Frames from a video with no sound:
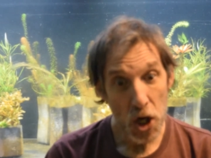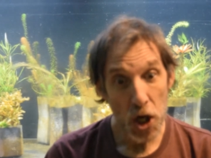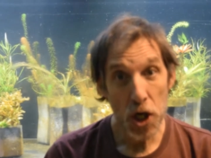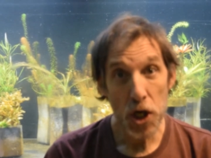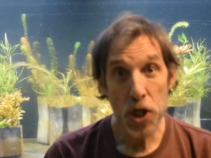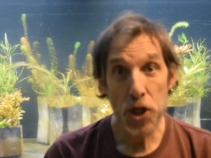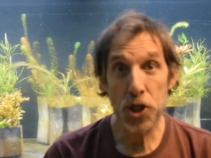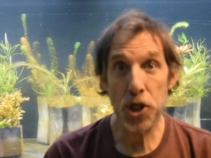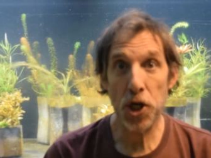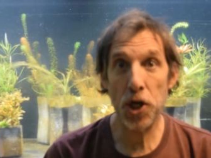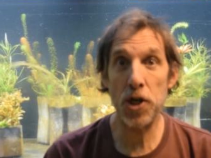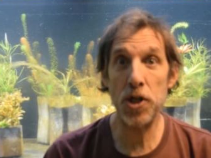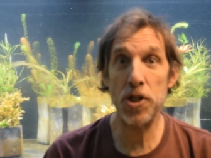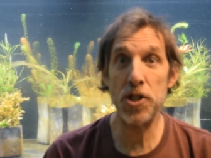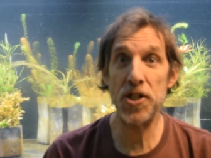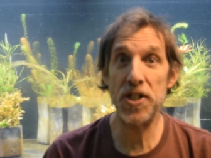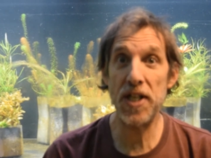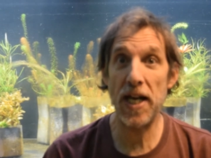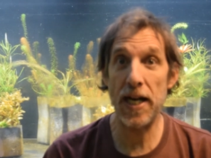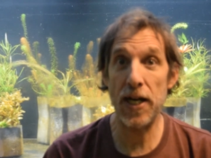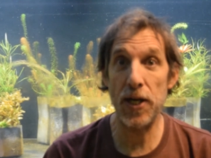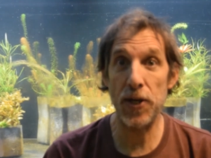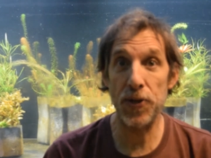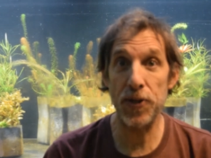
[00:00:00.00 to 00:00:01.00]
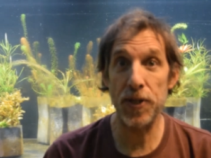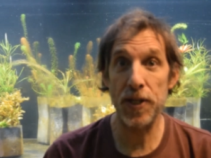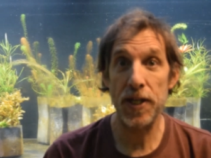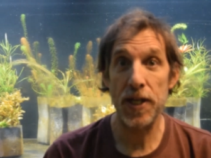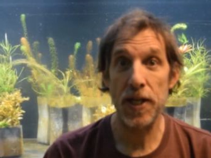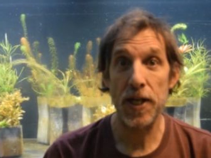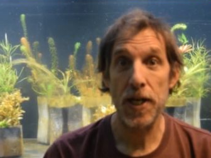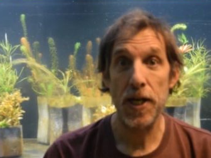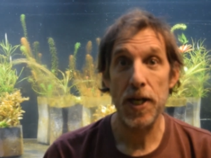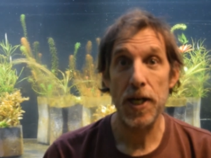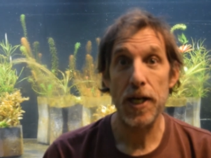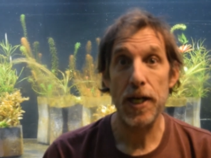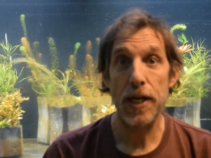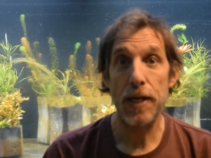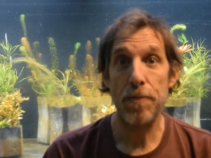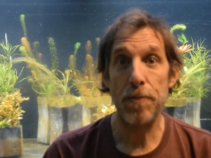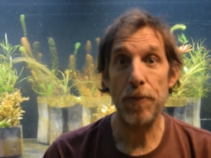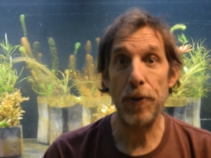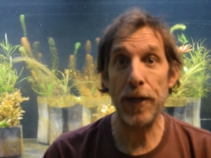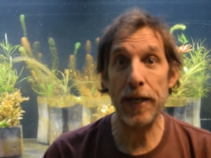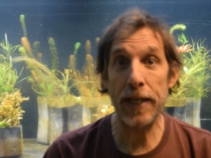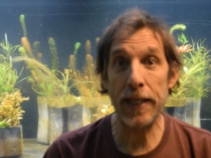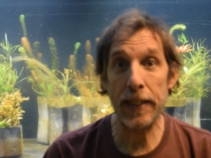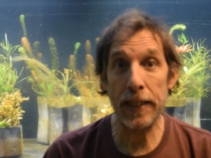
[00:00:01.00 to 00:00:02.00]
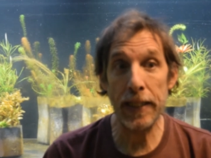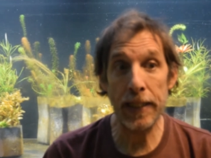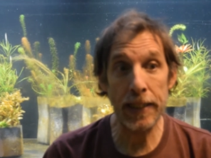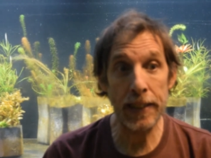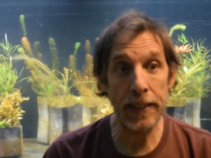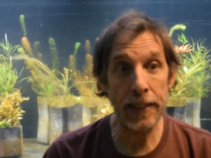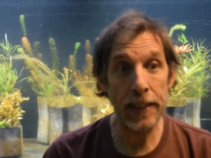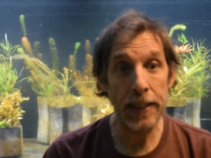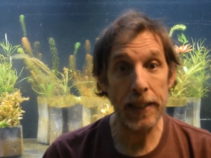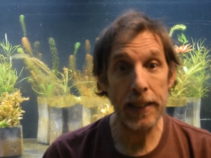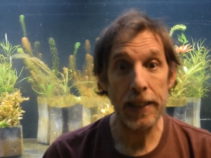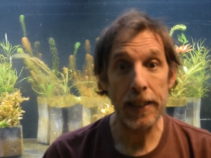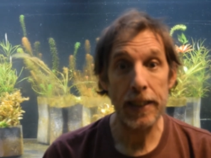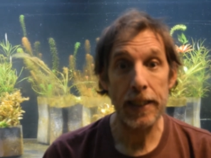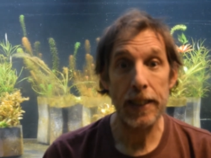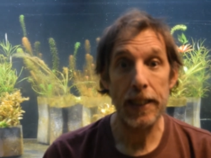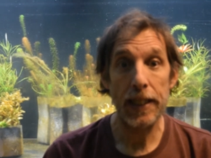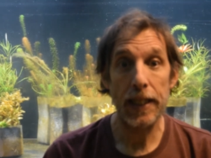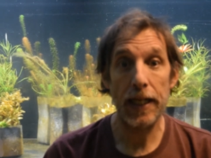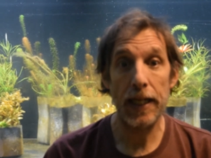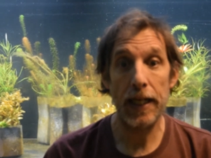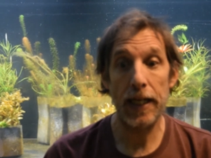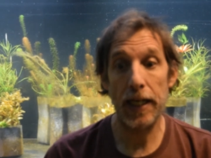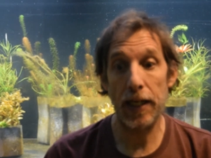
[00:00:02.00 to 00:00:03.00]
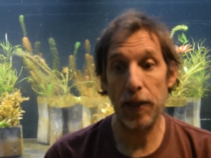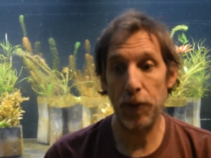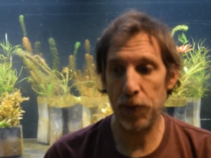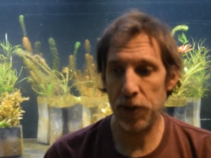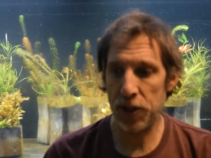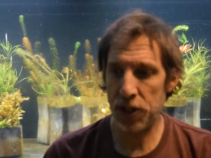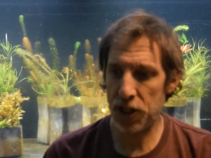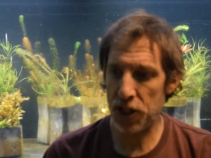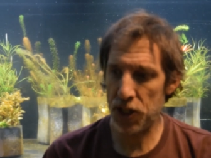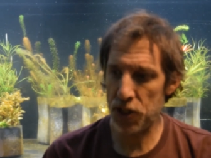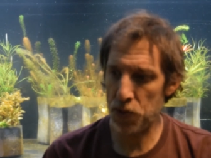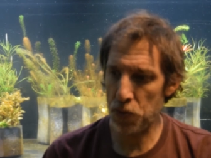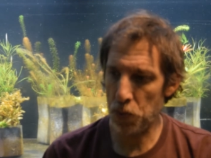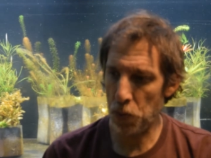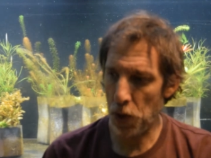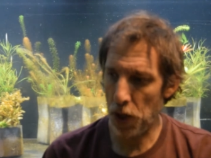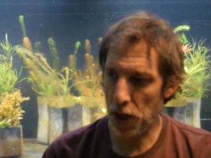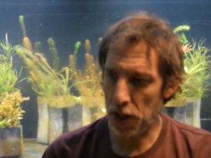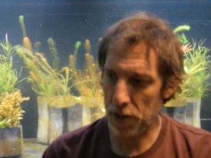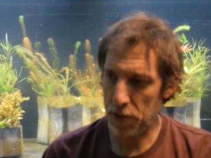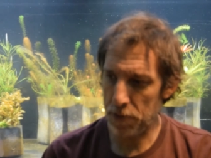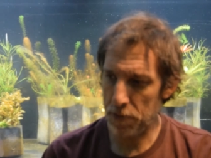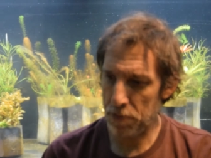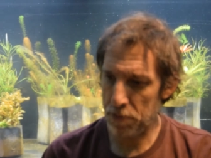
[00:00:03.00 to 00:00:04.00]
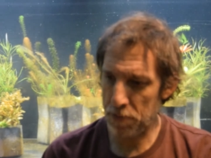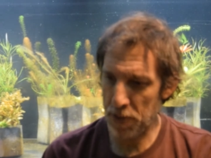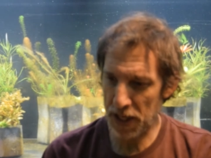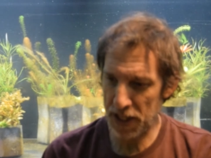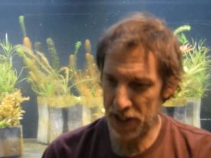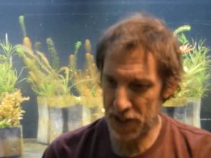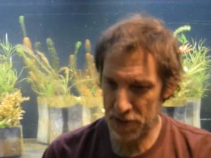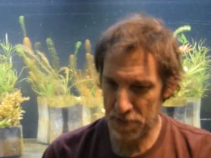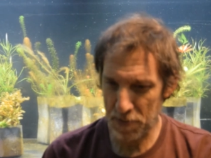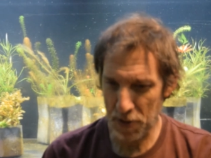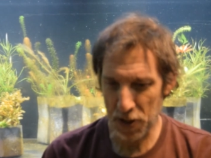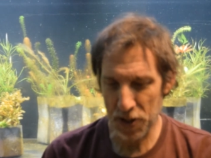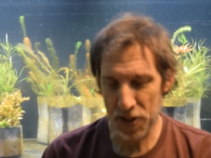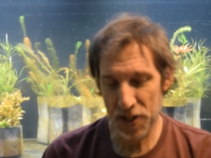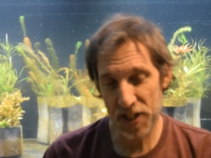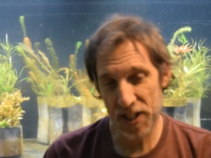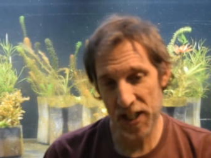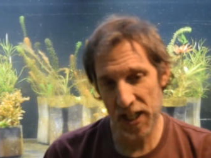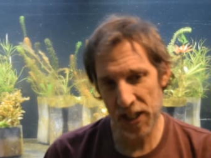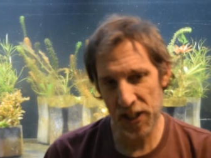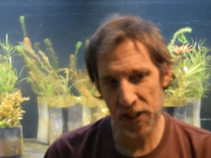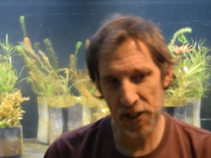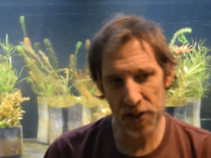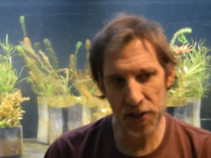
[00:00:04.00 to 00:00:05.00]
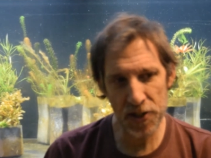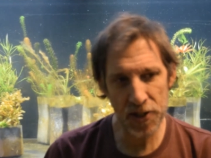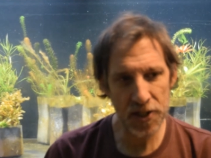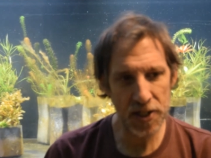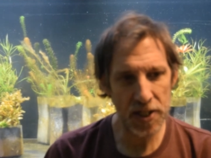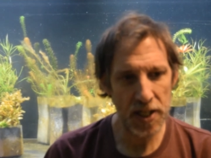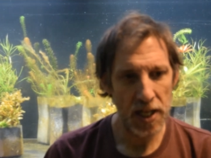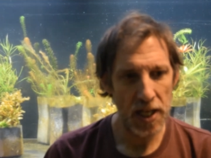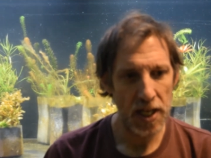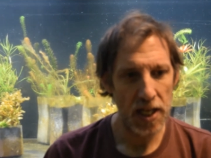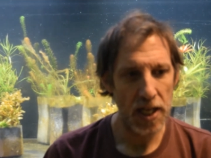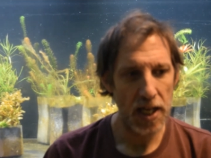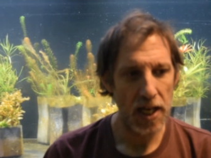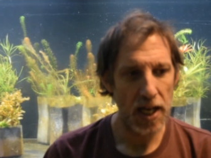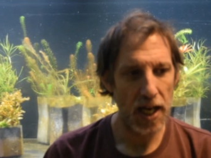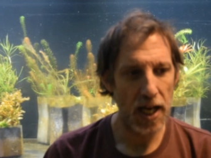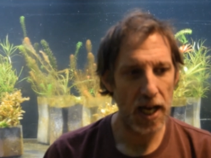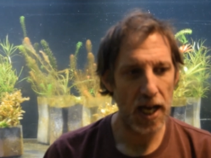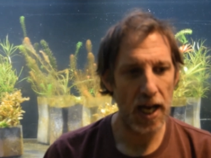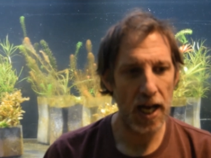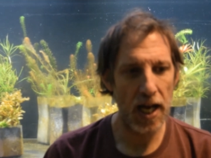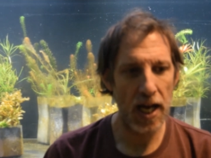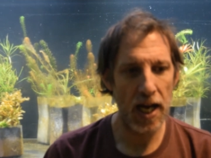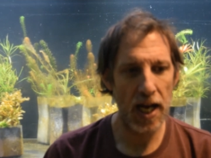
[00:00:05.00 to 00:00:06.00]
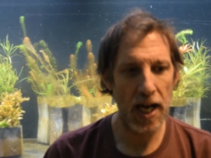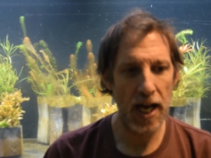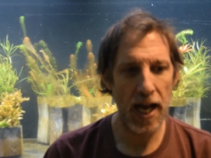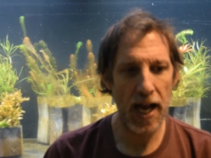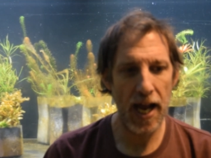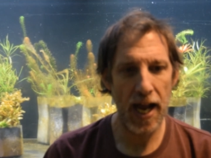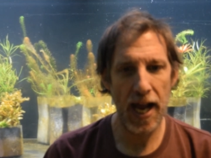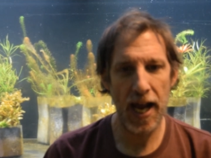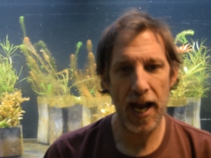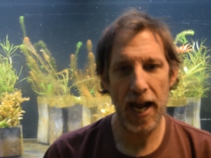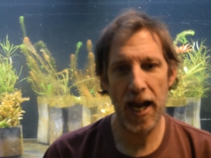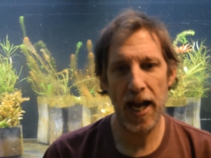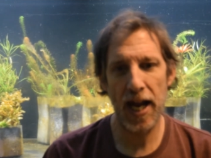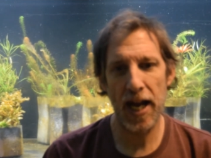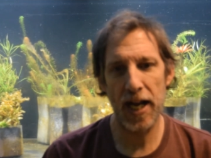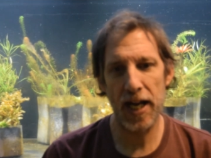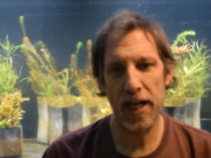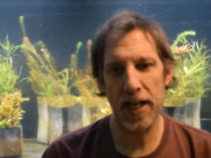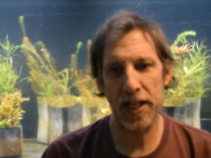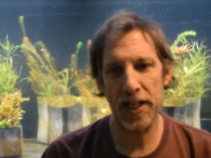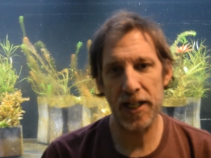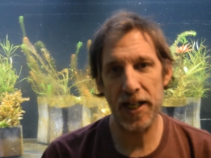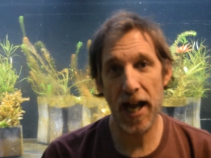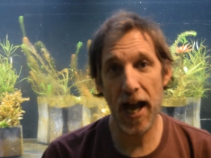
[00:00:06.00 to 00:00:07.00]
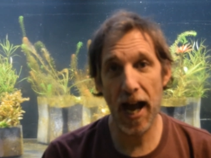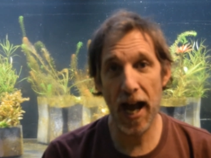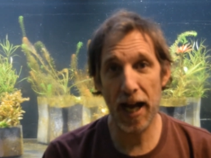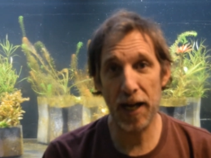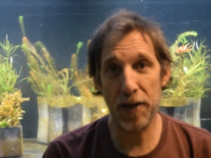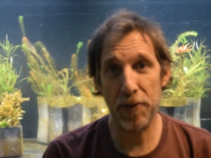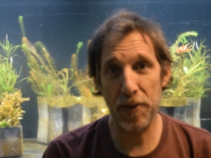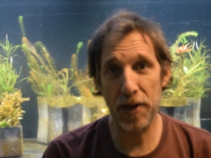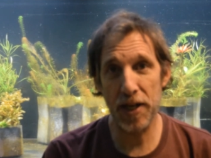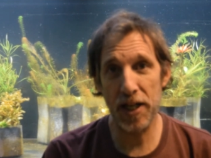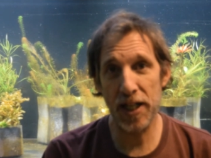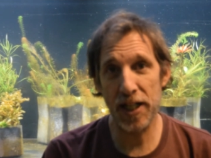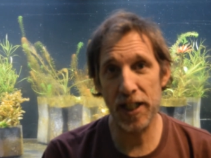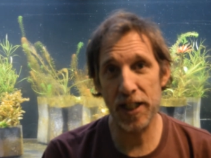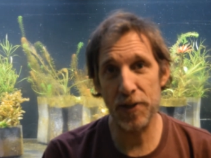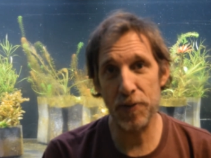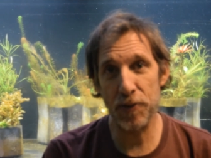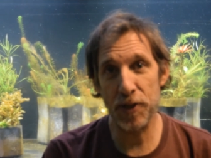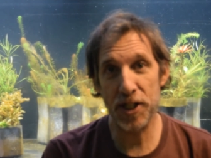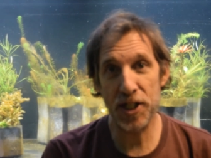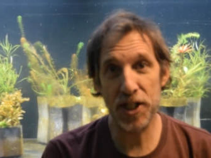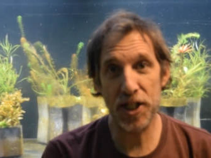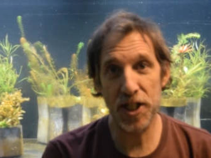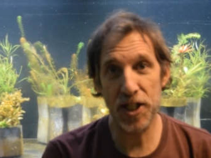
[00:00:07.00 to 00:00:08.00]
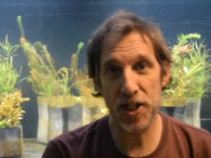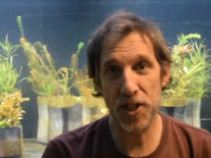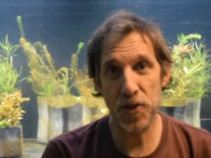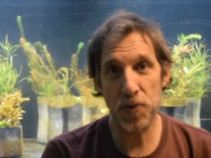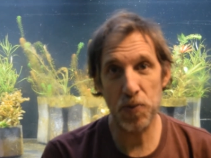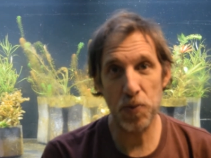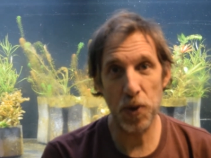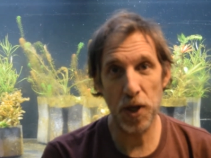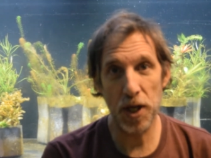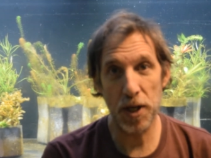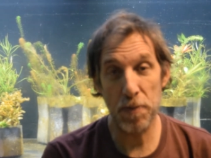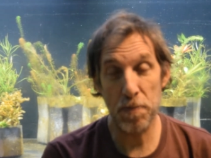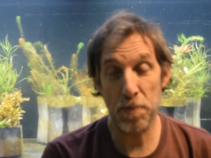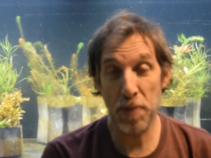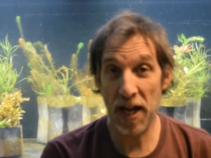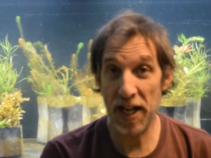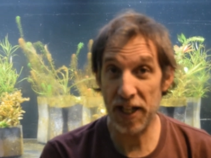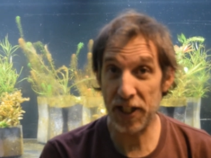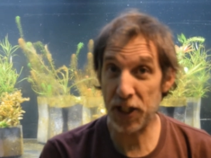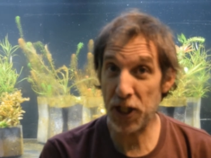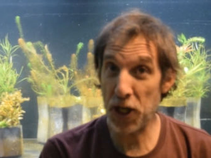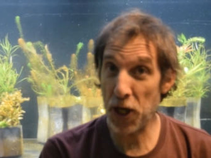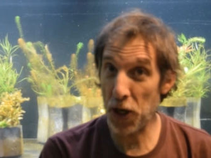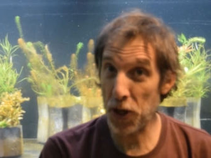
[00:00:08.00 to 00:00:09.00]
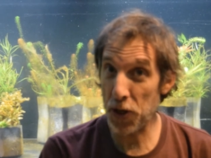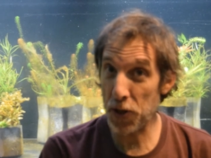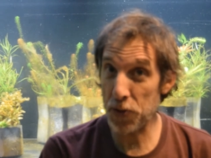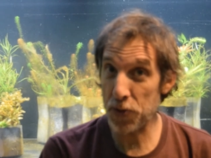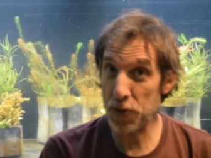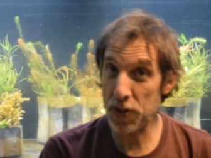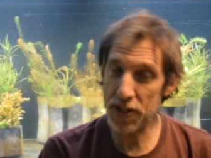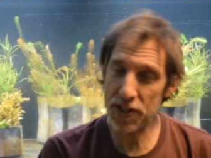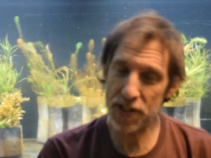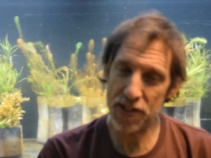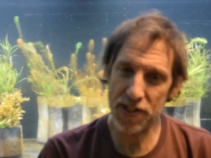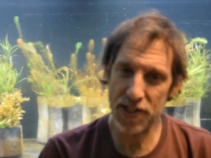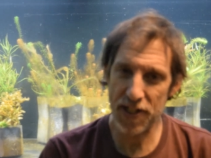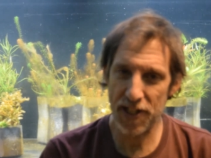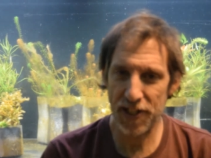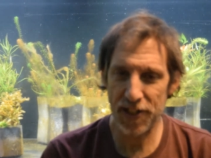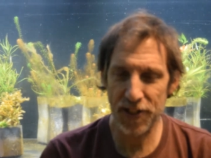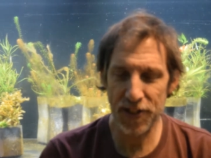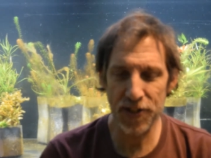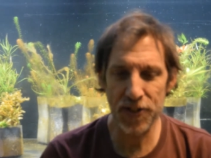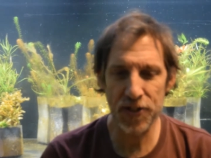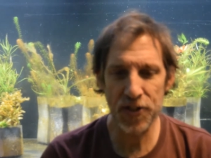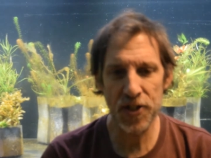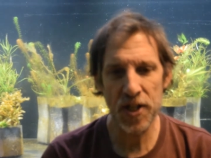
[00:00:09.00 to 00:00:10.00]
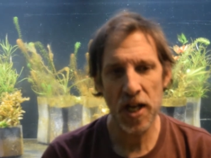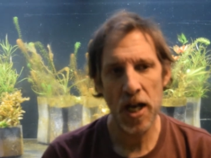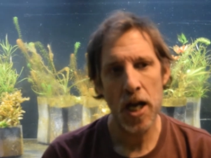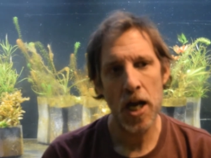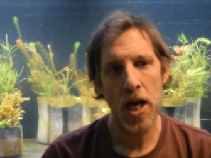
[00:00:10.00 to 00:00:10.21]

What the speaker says: Turns out Marineland, which is what PetSmart sells, and Aqueon, which is what Petco sells,